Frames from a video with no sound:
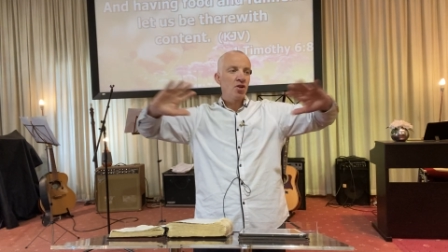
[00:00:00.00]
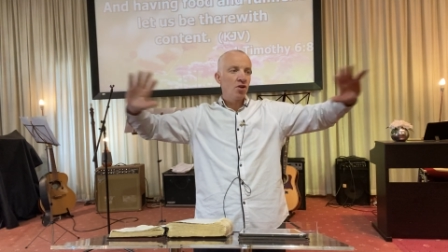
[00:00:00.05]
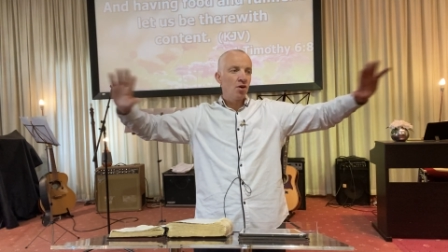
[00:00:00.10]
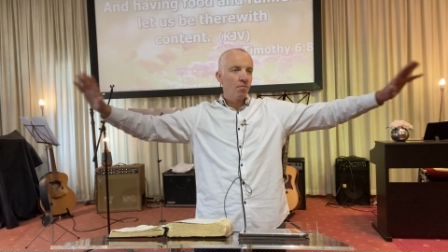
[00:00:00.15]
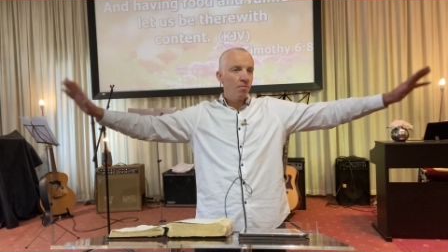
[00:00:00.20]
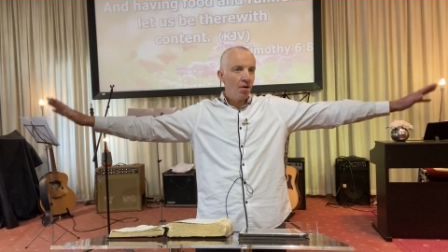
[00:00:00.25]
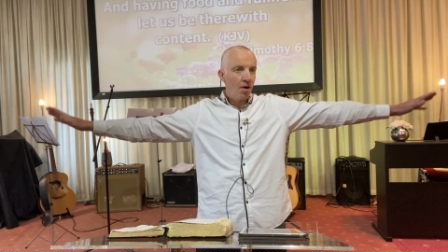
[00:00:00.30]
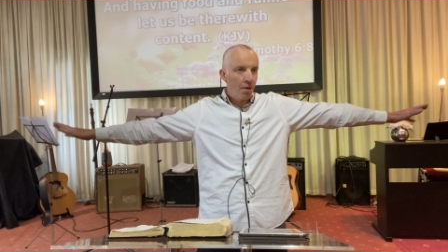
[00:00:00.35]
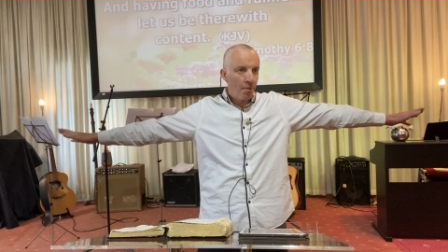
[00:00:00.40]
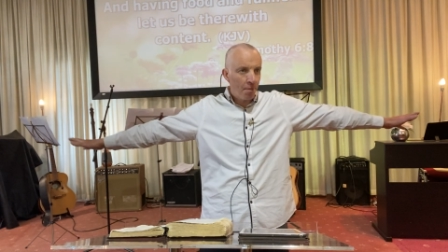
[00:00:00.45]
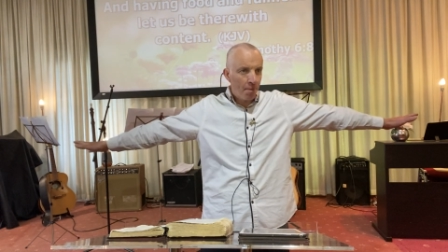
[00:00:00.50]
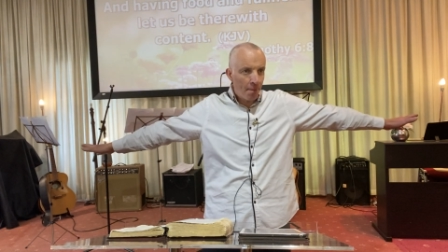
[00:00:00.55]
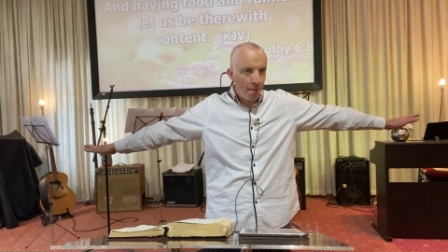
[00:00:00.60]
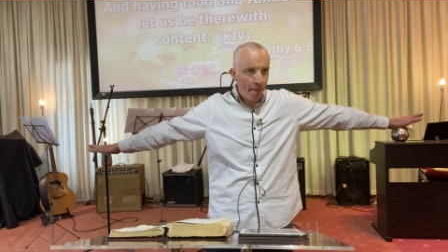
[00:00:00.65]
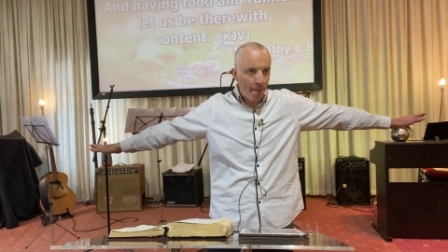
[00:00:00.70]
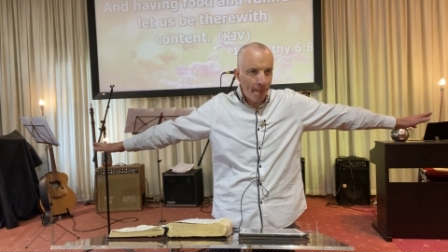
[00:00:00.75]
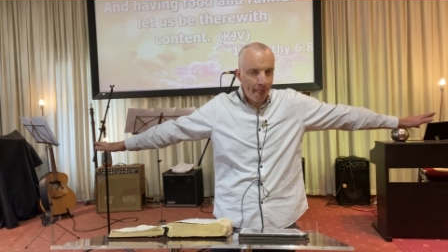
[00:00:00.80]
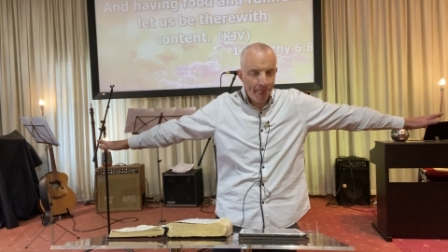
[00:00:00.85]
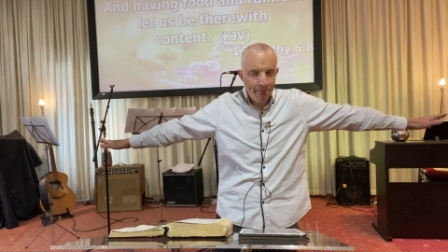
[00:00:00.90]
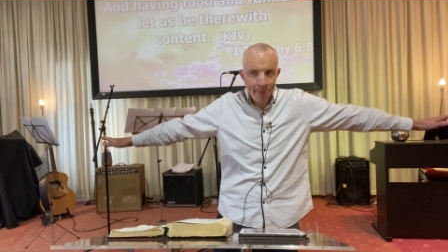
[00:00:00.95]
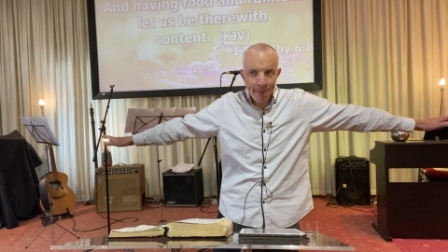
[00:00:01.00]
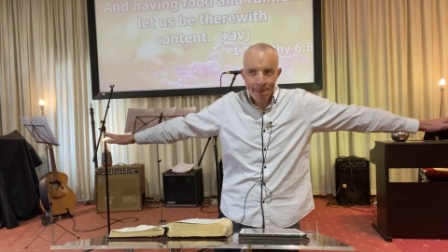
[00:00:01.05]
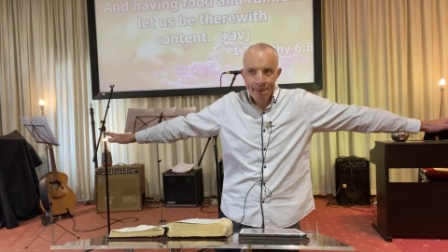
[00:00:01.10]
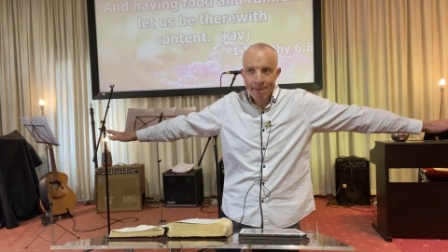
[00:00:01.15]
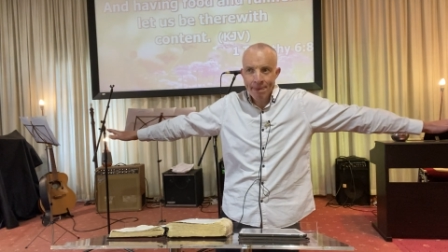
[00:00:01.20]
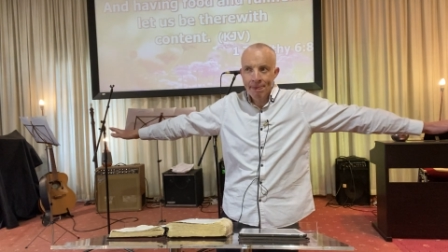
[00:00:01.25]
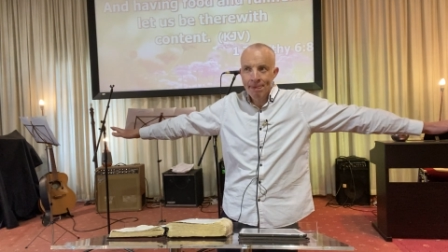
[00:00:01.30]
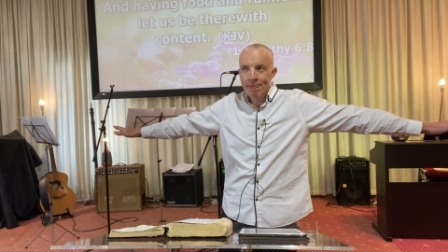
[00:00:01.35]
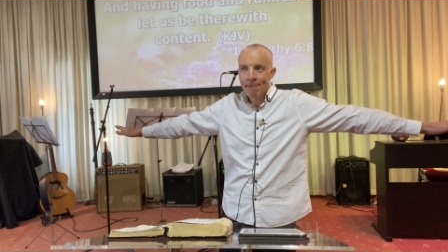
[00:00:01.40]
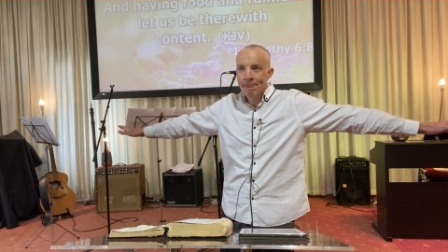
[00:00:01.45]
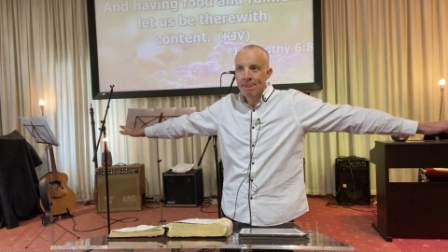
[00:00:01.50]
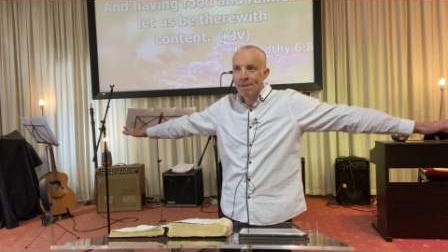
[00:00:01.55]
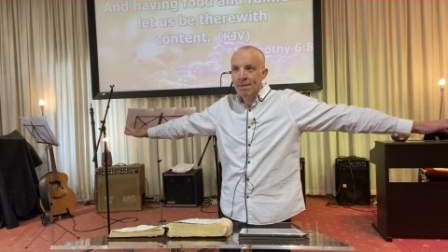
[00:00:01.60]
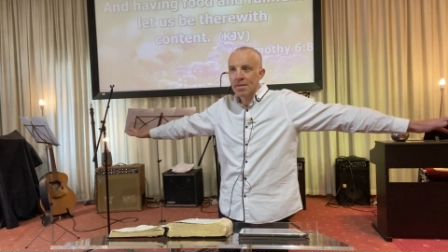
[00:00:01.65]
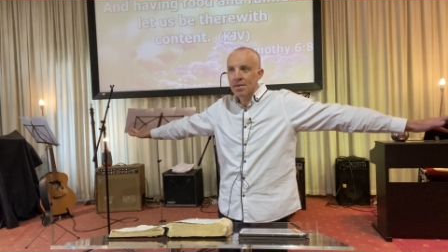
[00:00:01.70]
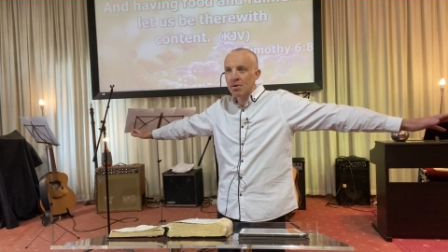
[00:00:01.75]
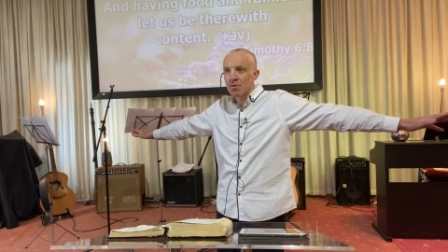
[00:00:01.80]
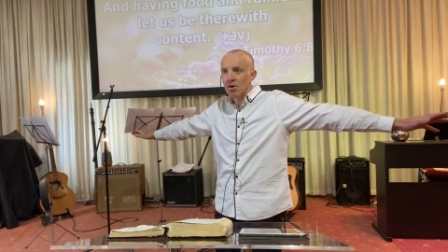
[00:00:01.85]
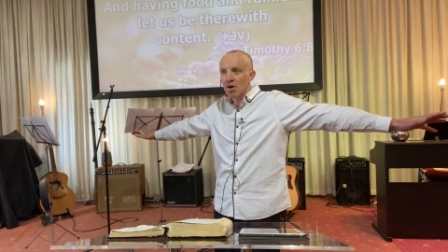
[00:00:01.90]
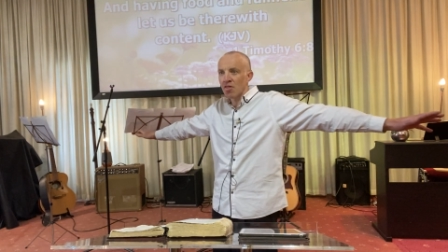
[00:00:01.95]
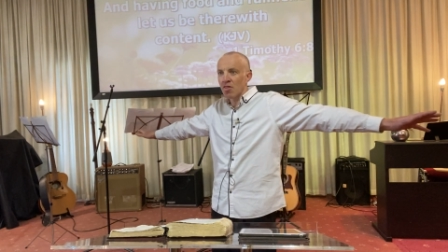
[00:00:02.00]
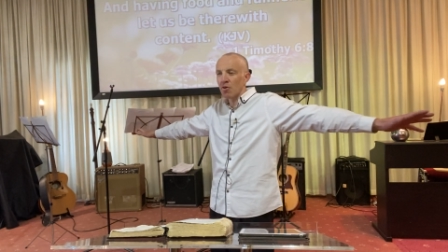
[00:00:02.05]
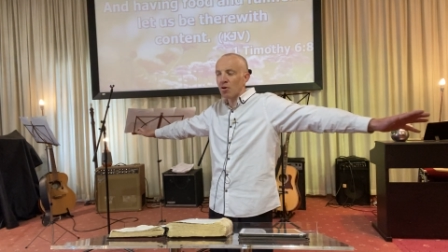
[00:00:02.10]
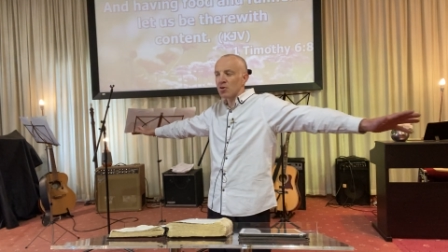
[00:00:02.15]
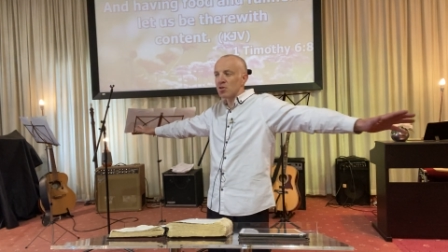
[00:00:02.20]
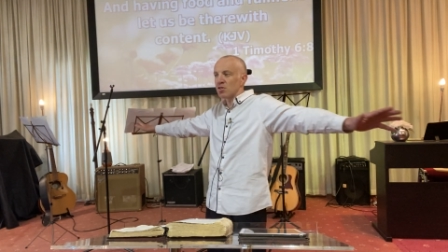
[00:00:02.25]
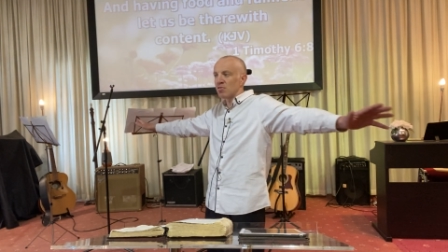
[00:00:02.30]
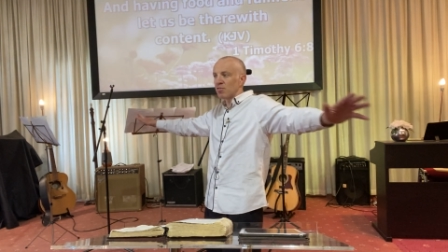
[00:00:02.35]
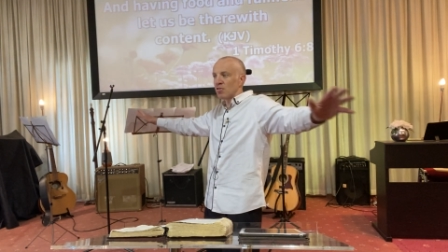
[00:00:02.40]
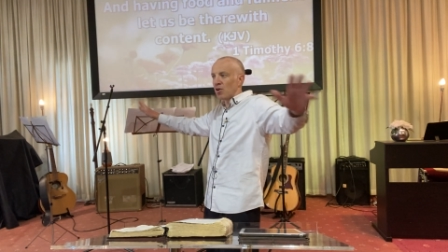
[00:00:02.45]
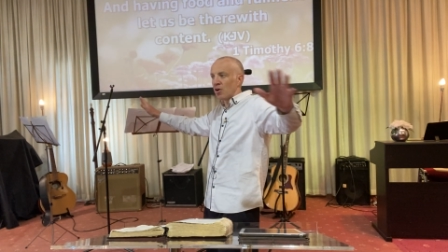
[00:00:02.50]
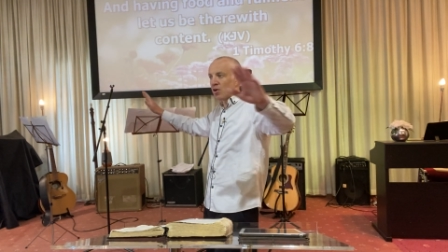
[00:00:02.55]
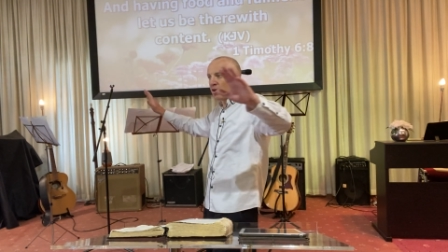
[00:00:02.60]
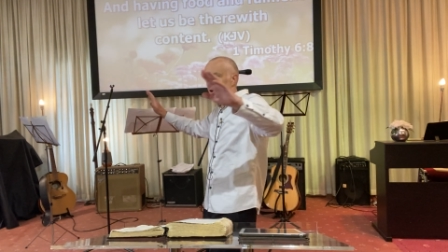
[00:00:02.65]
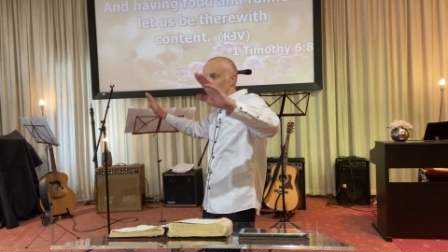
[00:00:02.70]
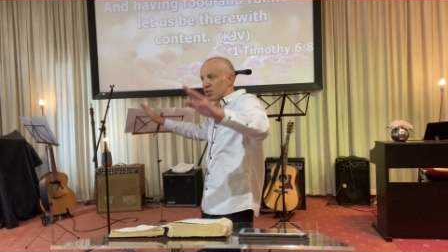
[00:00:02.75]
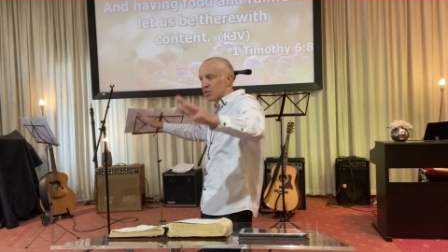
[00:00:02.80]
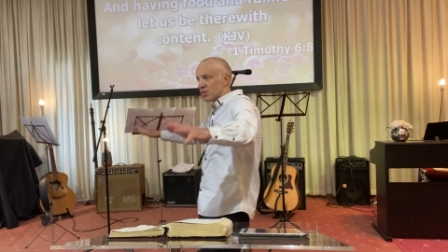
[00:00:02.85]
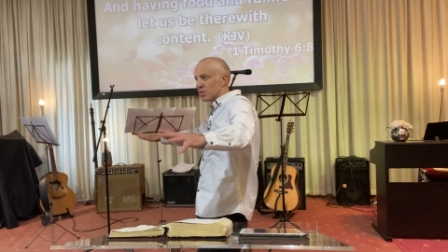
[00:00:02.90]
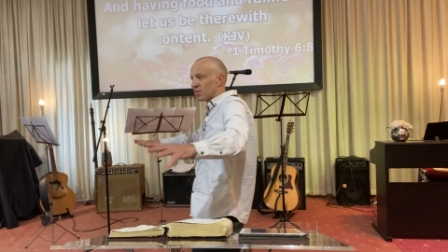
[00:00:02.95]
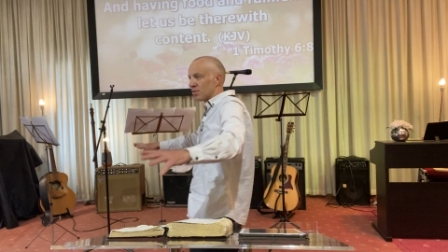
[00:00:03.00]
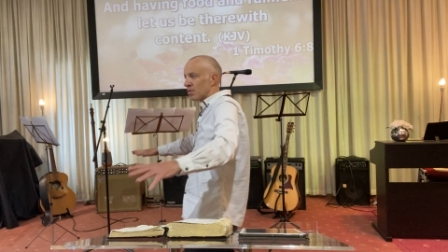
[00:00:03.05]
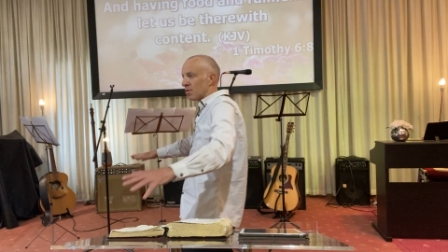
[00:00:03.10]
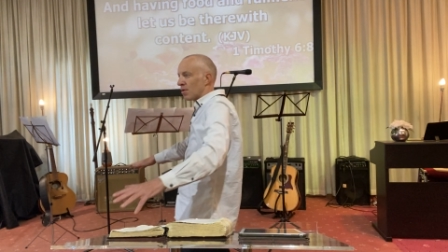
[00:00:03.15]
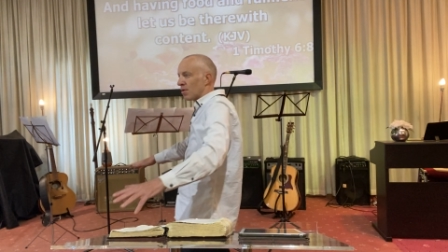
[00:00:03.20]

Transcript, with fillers: number. You know, your thoughts of goodness,